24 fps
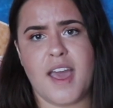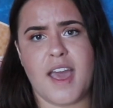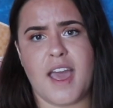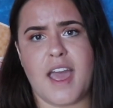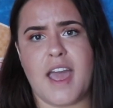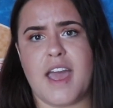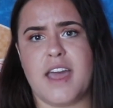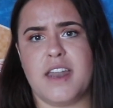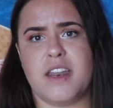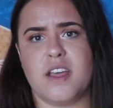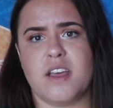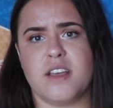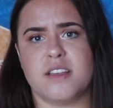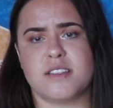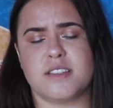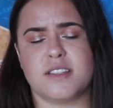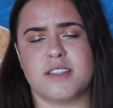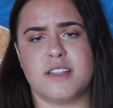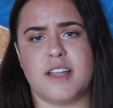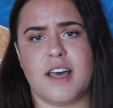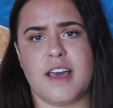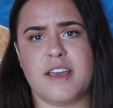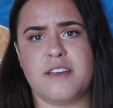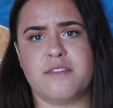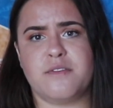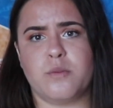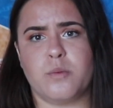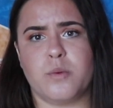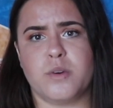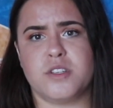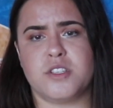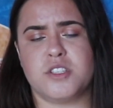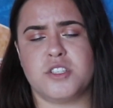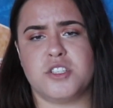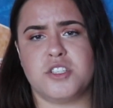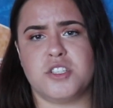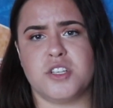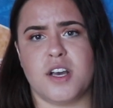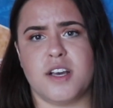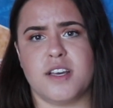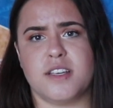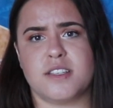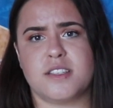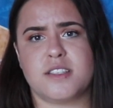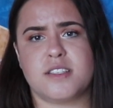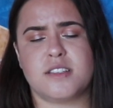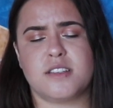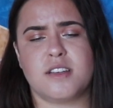and his life was
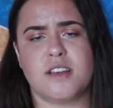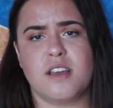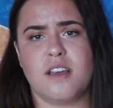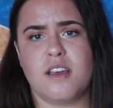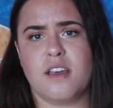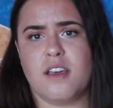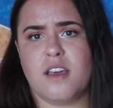just